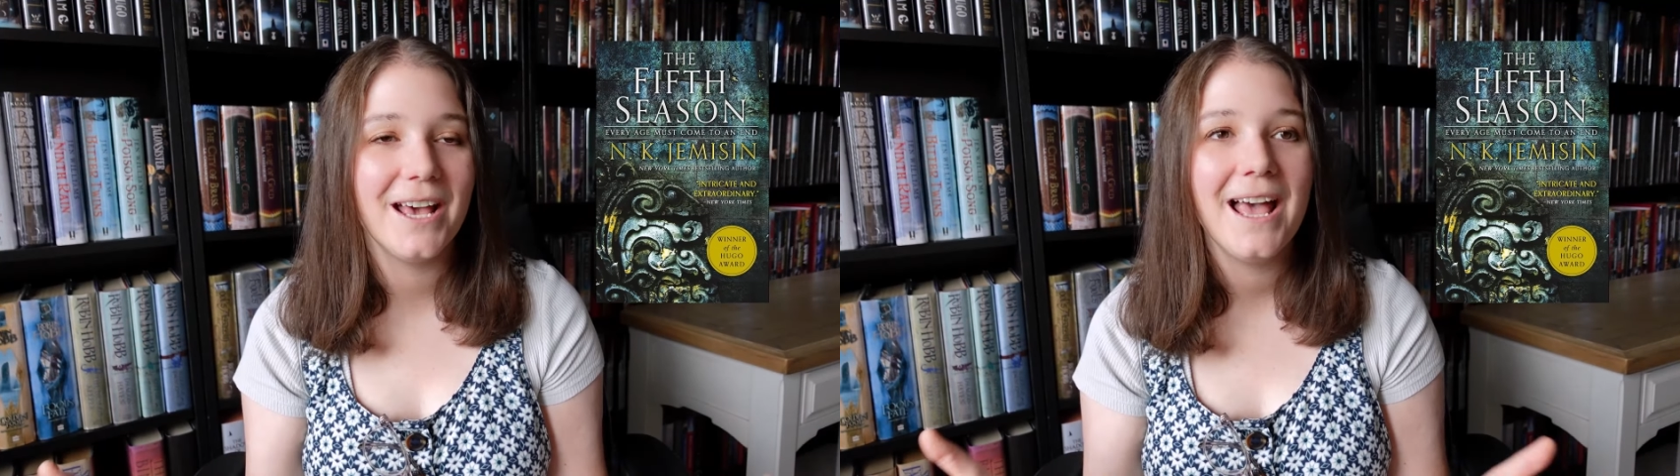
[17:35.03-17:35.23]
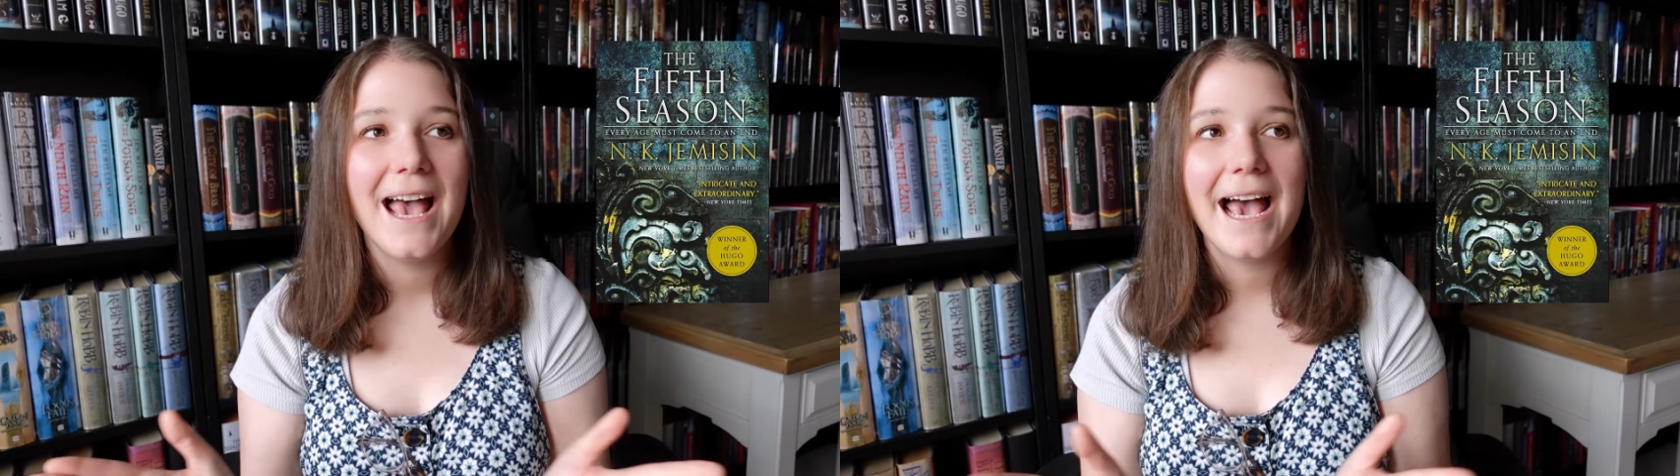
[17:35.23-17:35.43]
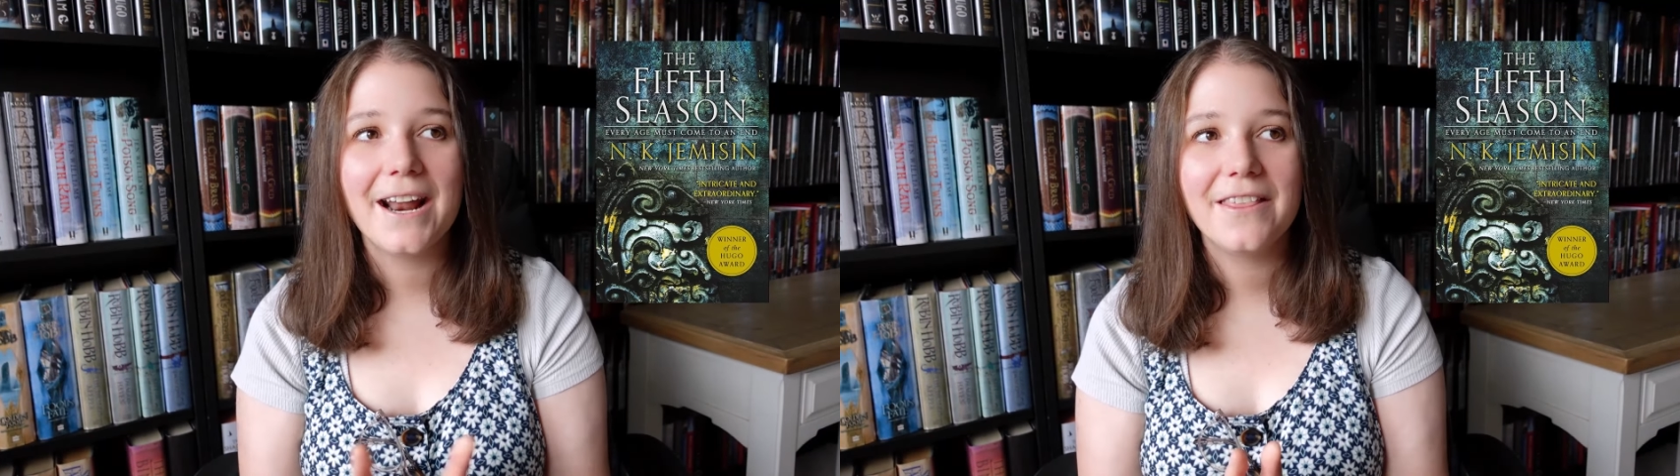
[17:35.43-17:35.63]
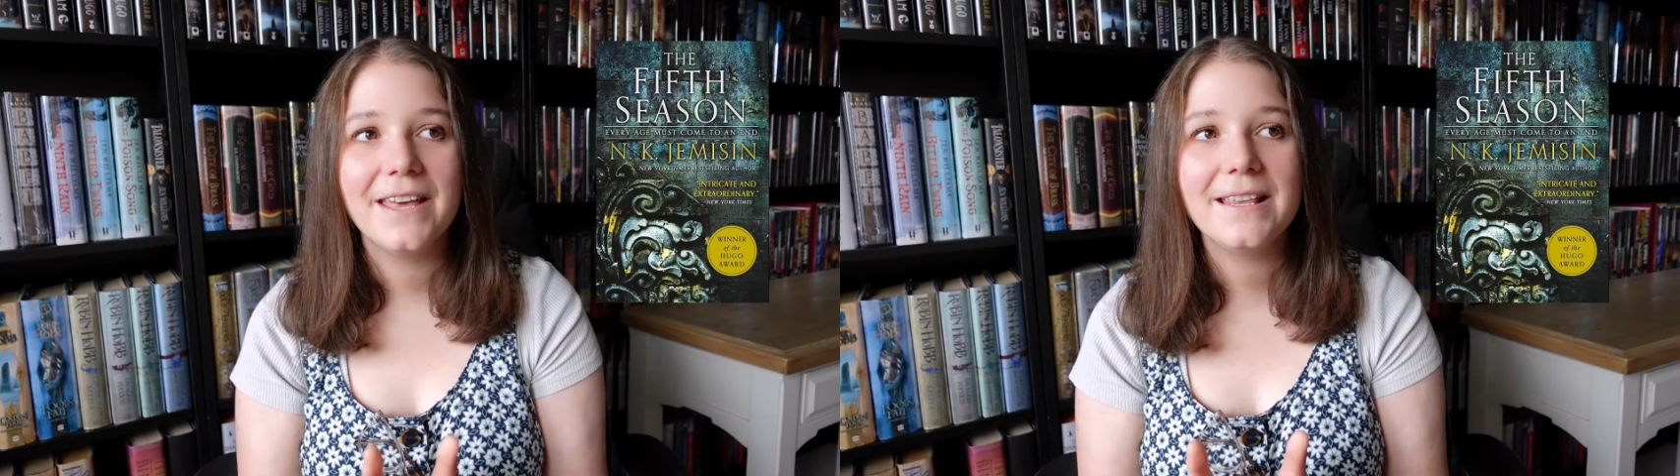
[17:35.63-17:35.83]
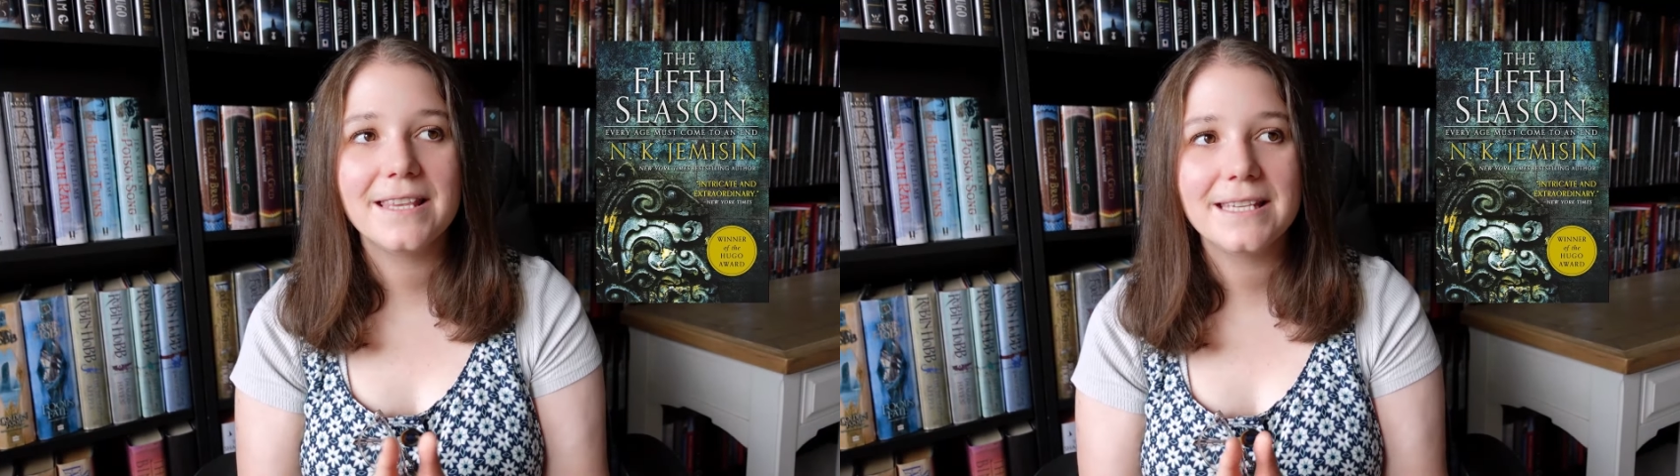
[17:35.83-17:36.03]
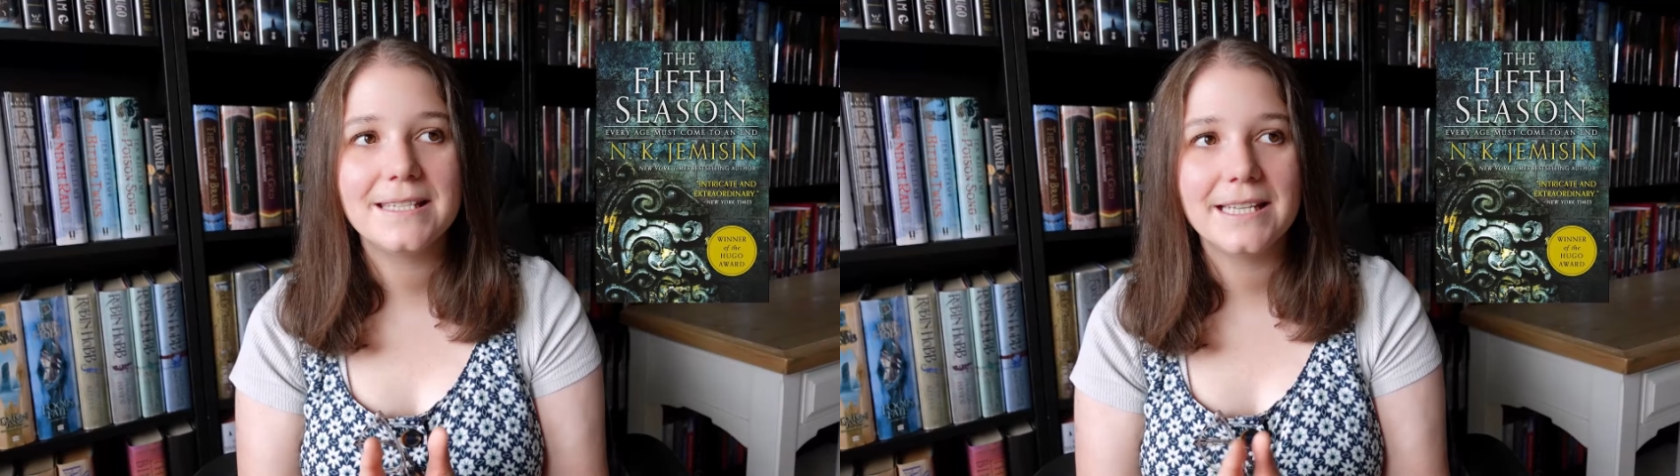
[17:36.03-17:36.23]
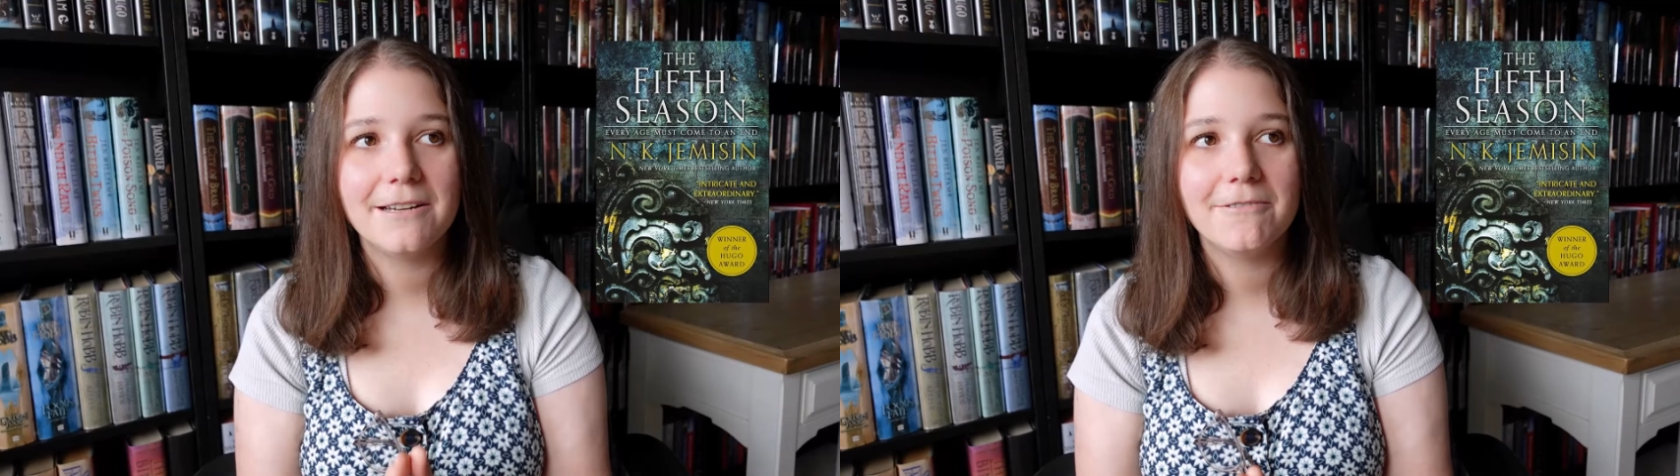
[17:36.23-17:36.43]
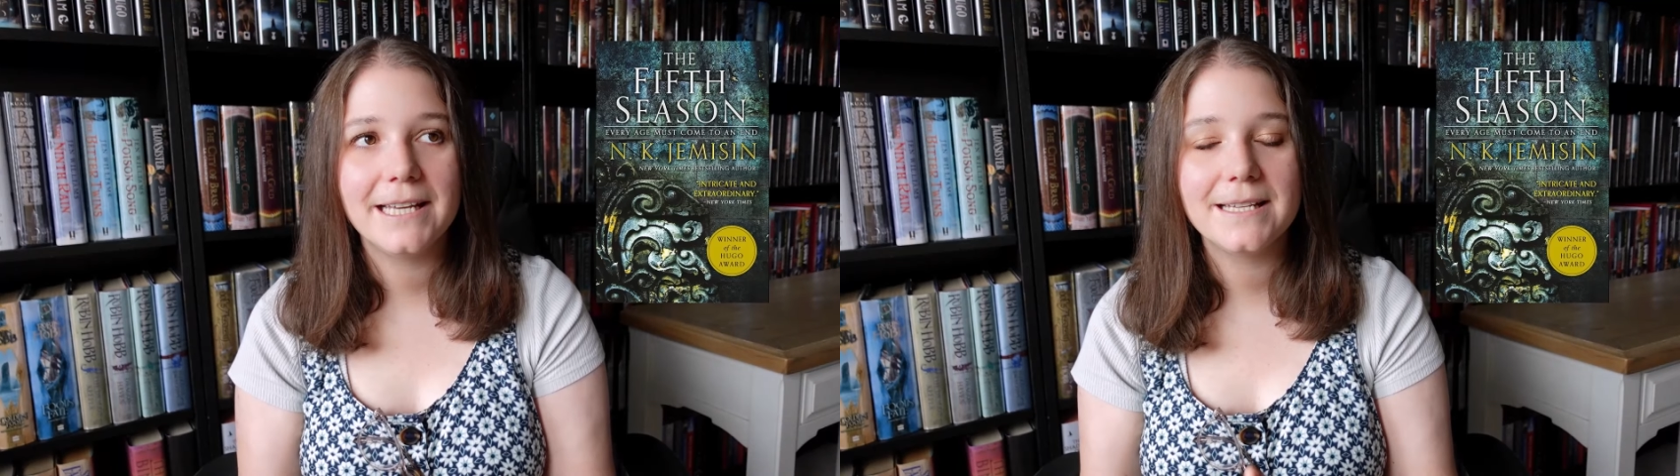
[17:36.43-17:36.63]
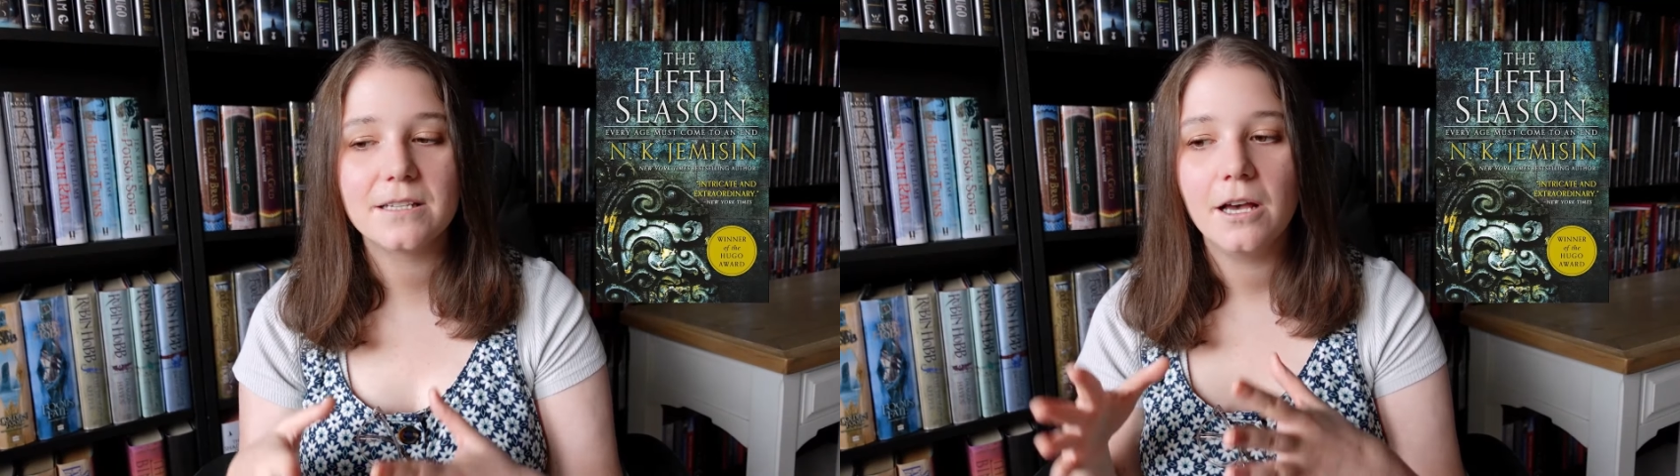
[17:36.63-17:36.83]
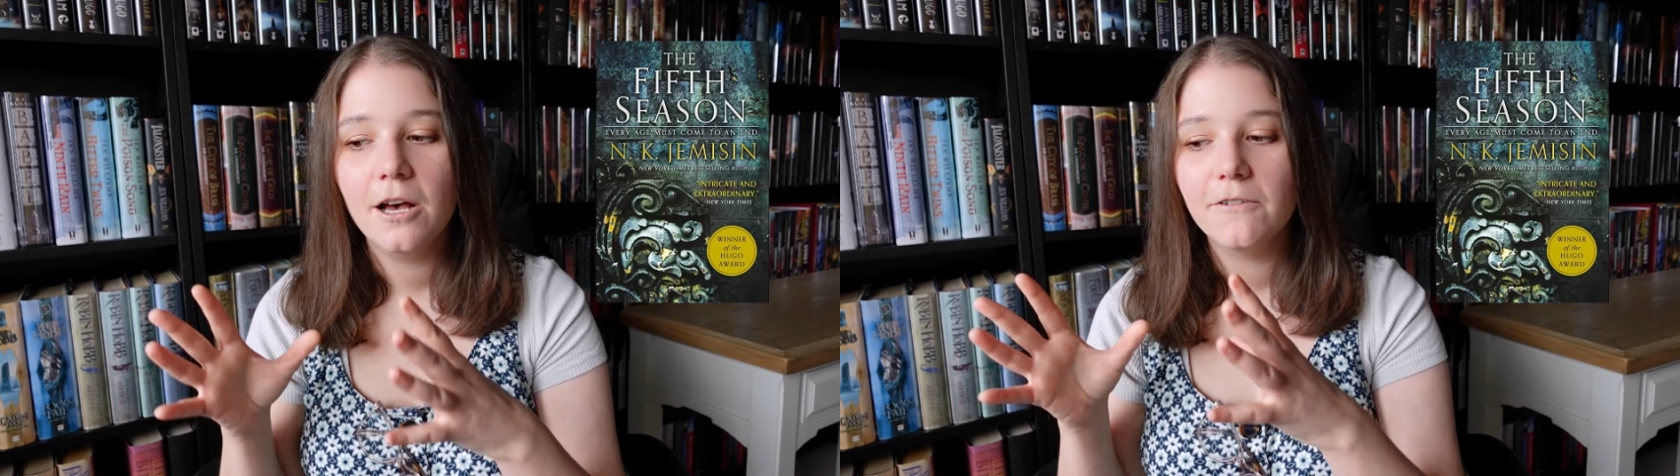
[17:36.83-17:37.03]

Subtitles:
And I think this series